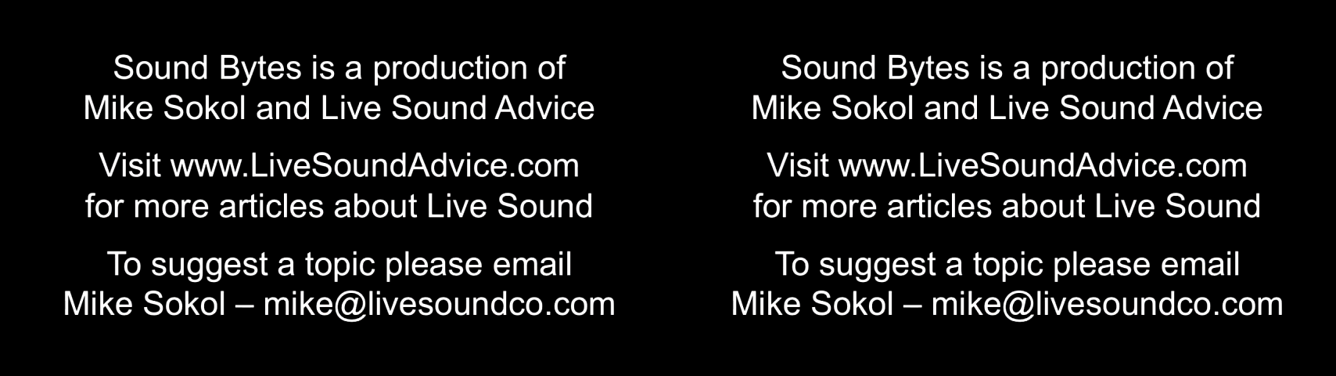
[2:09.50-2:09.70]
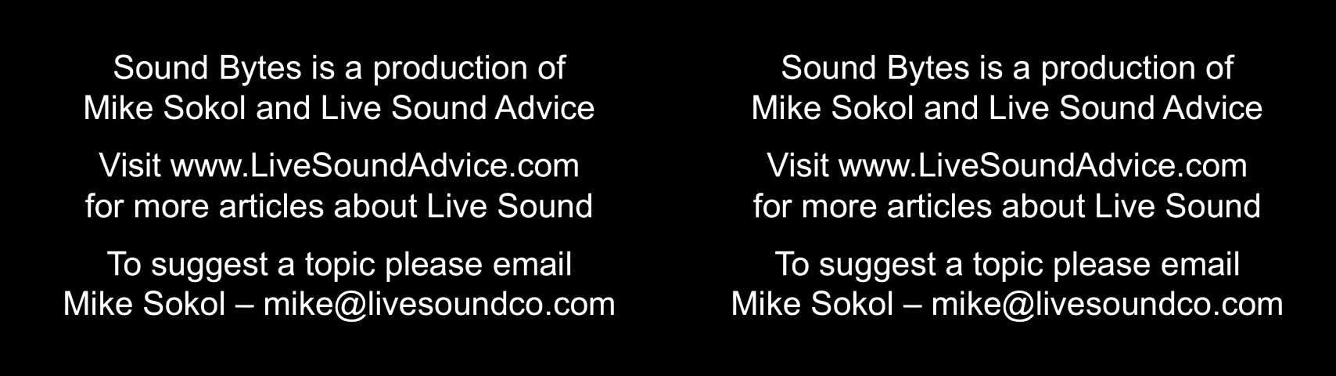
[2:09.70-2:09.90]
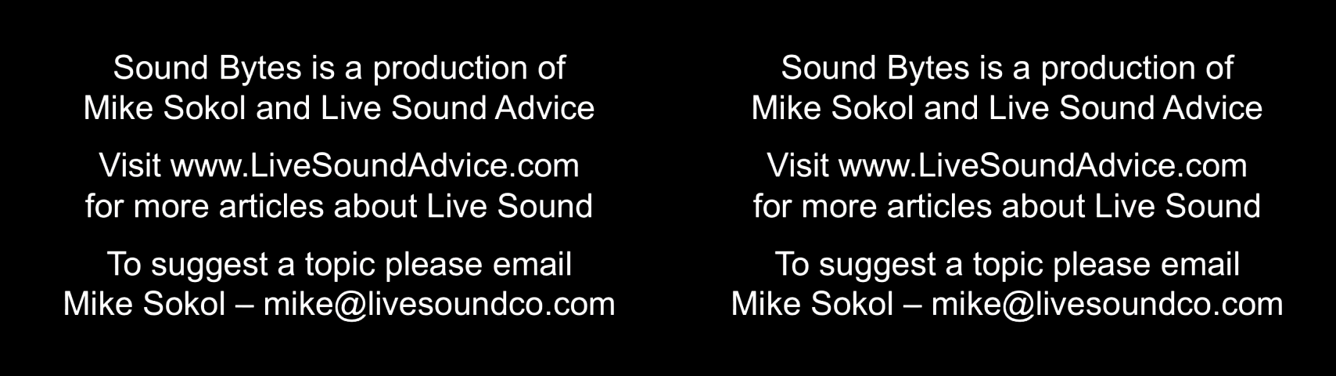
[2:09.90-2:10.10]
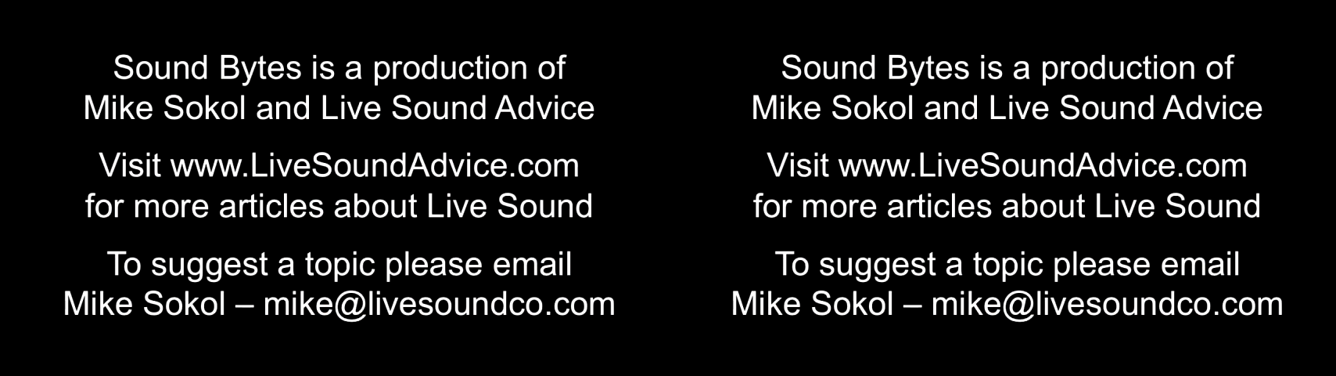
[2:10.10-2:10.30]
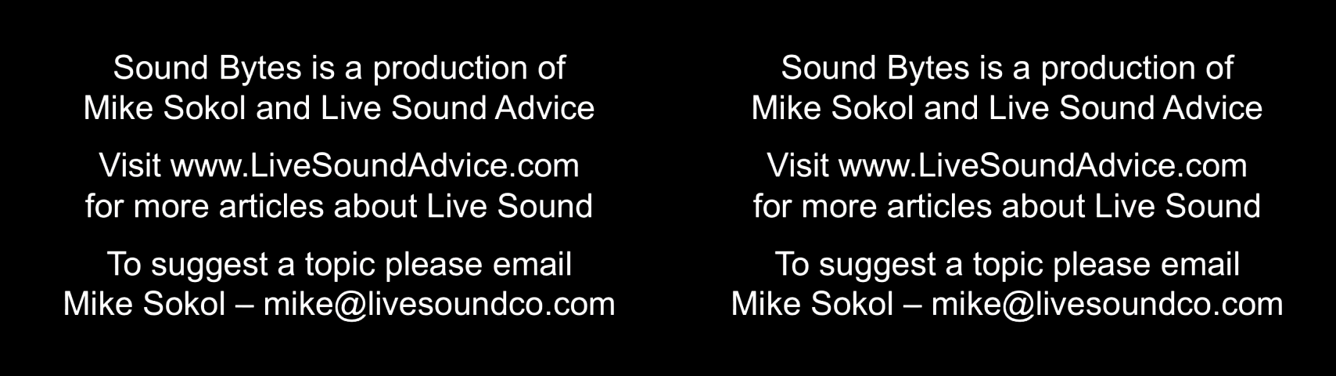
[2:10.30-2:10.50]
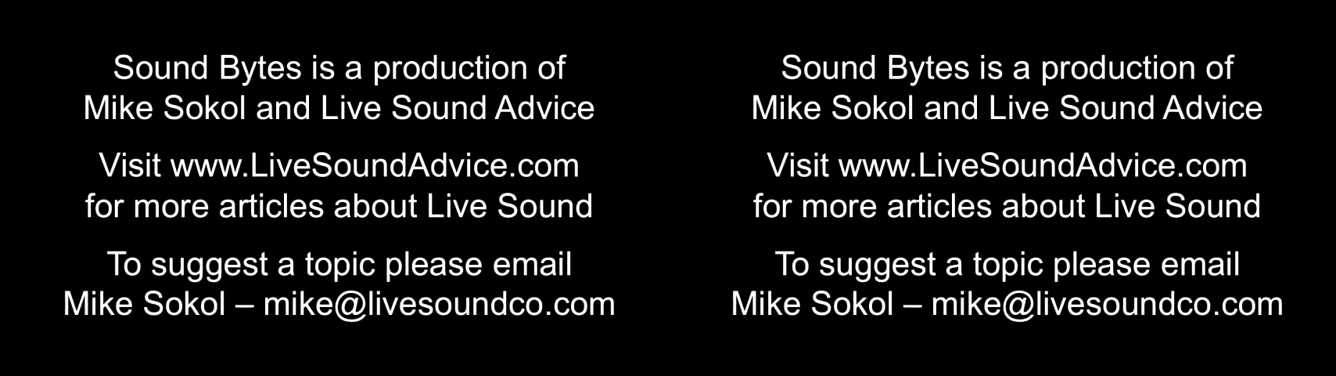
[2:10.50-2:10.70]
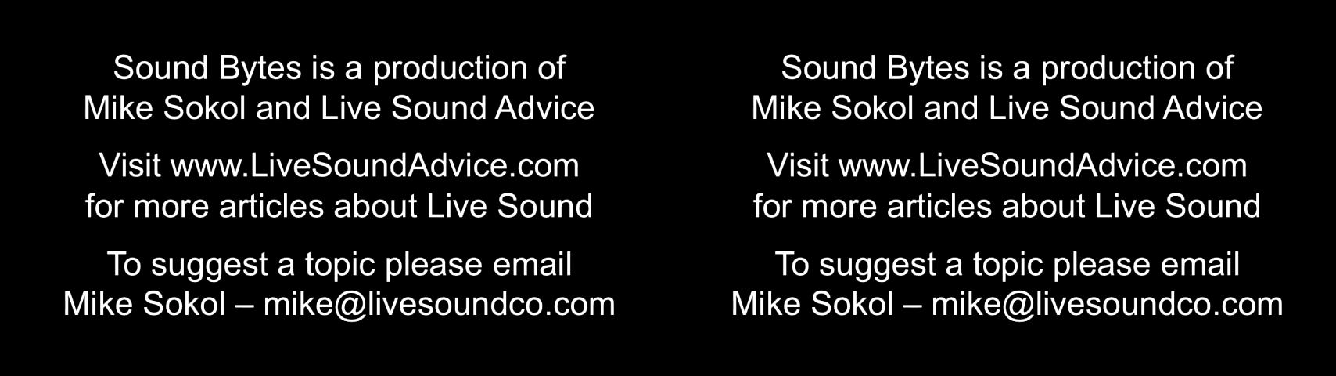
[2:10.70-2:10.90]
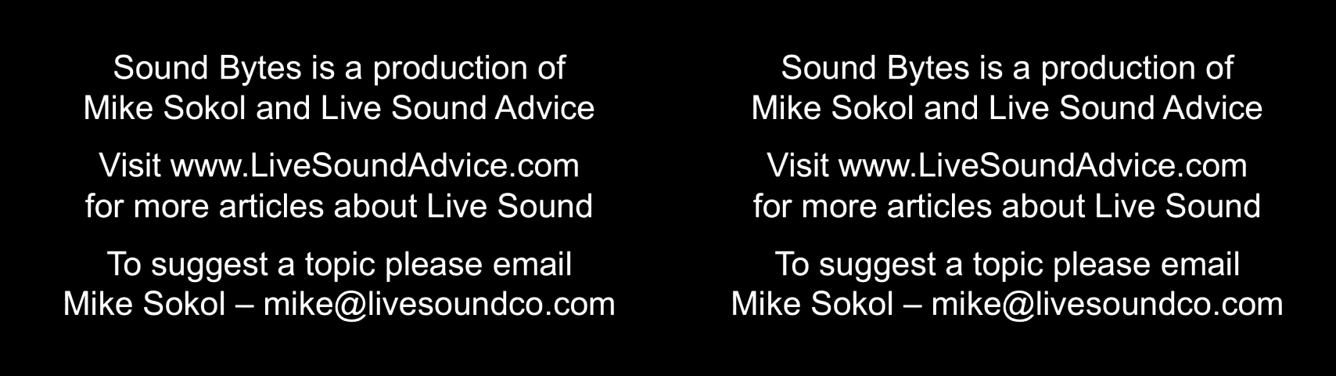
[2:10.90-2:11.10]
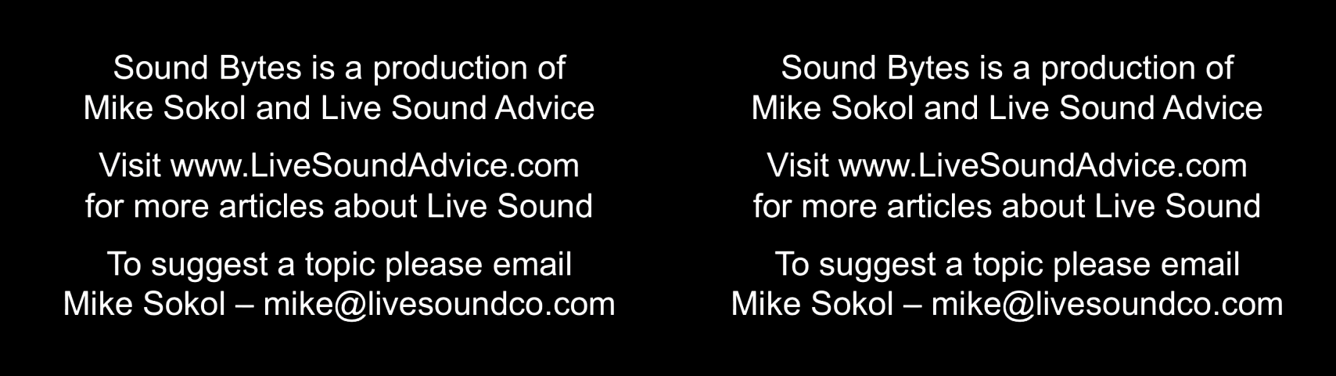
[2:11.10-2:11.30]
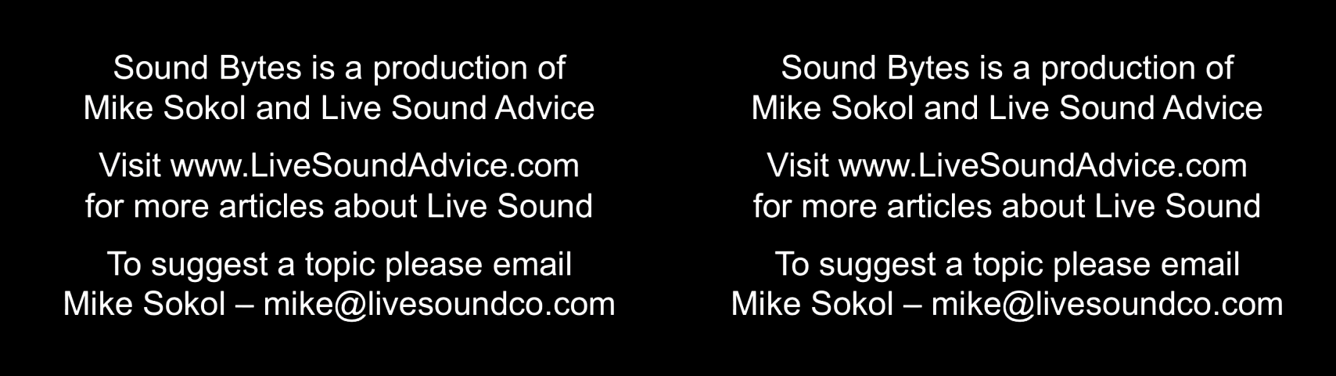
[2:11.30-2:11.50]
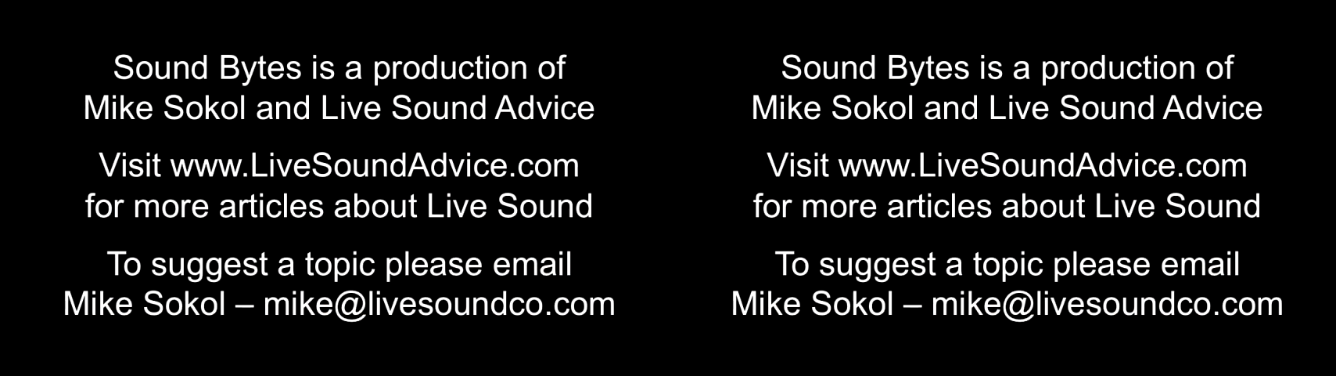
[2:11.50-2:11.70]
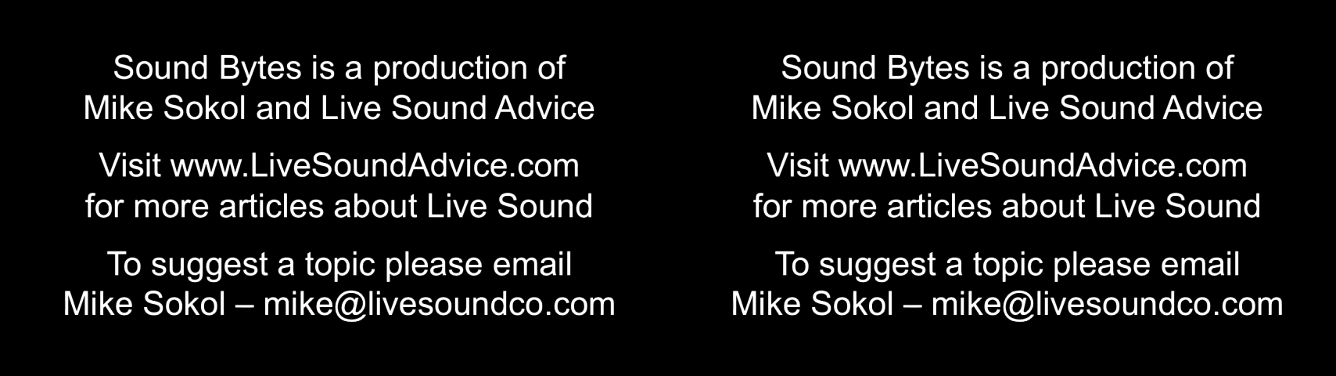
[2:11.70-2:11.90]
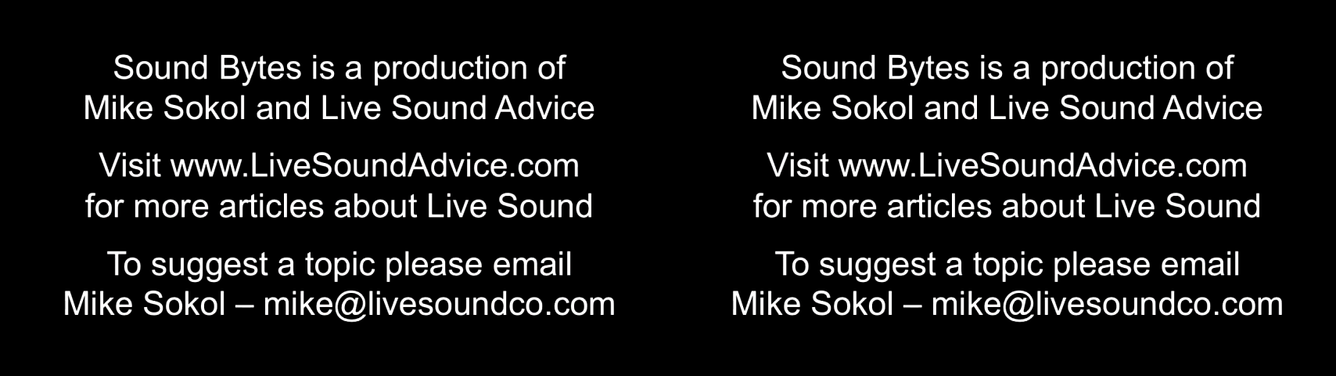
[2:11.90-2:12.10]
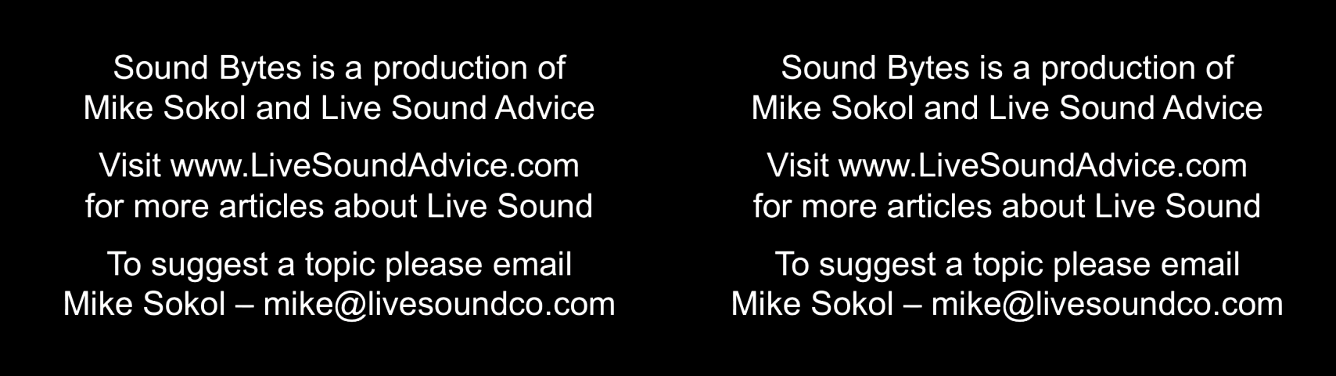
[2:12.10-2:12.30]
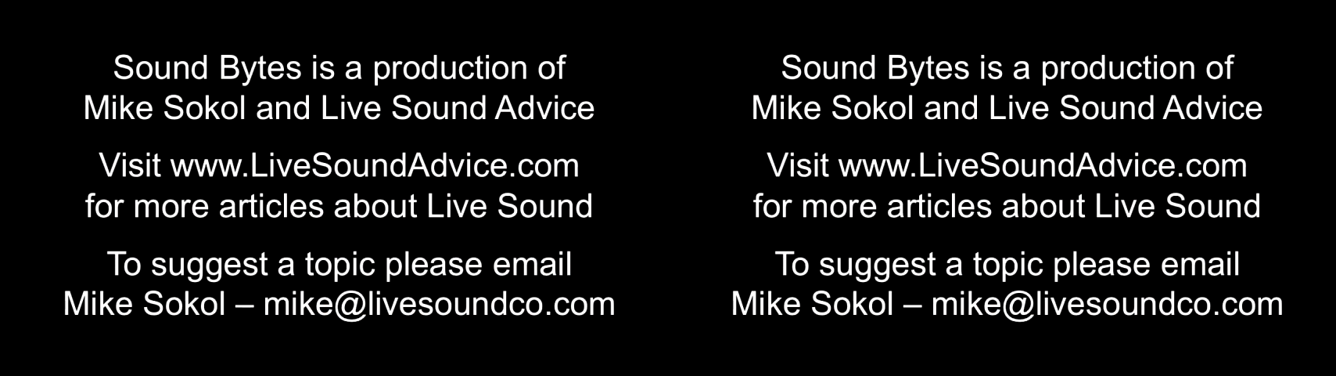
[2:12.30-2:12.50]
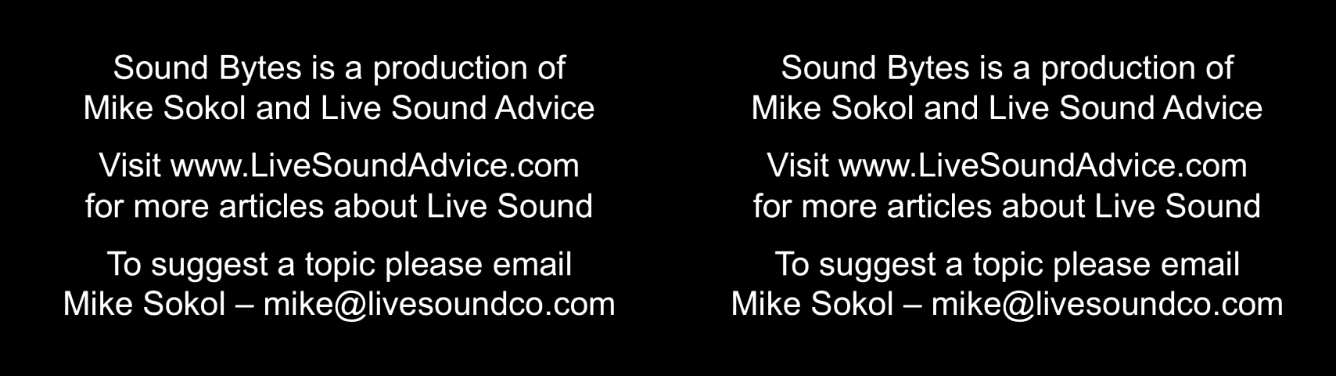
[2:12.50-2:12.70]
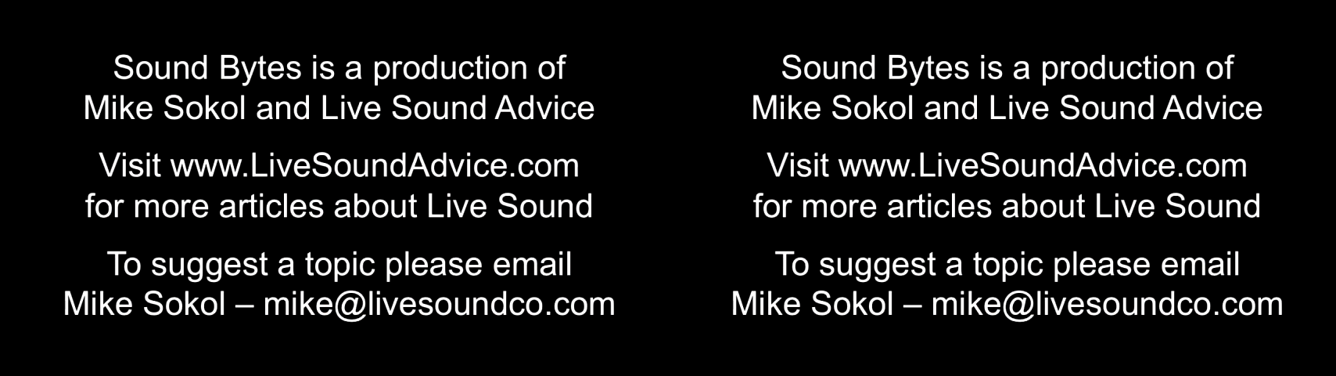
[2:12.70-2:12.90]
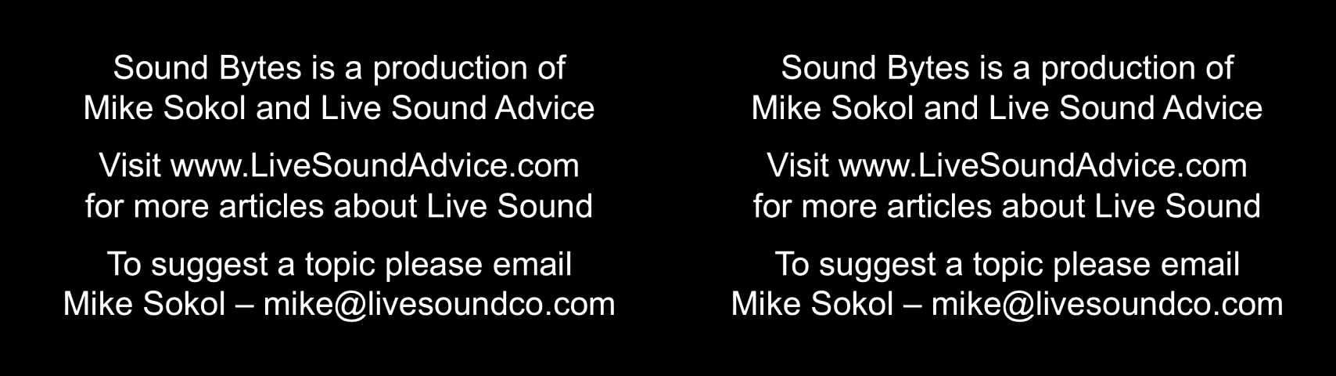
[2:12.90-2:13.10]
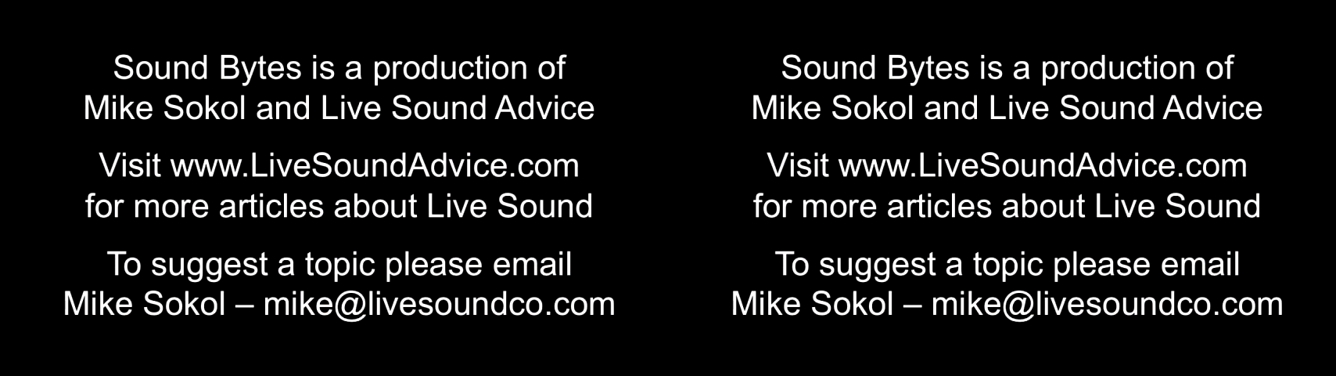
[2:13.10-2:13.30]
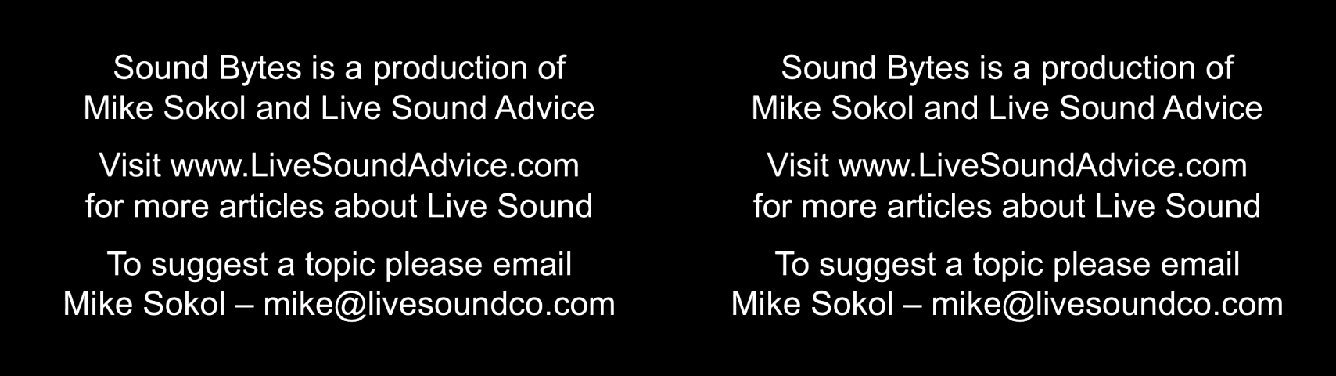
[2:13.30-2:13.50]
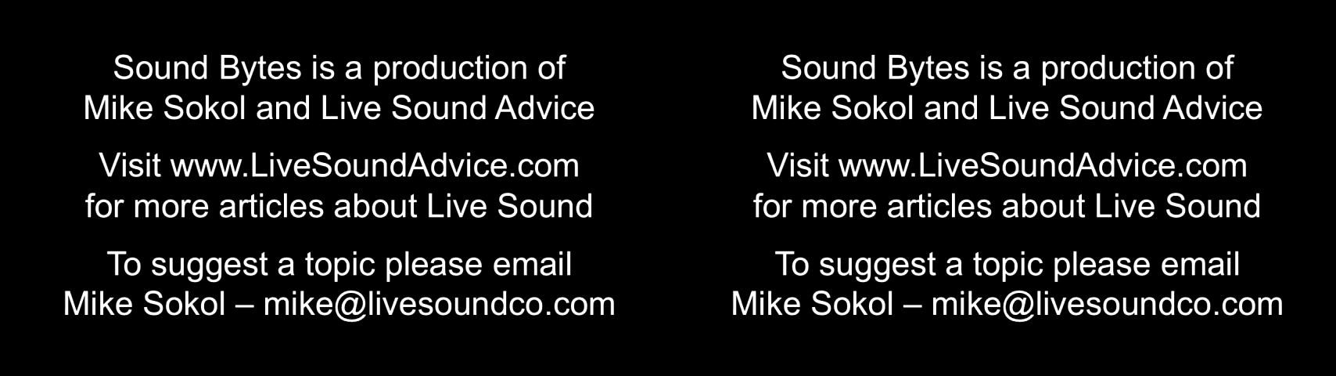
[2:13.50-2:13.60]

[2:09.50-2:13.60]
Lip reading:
No face is visible, so there are no lips to read.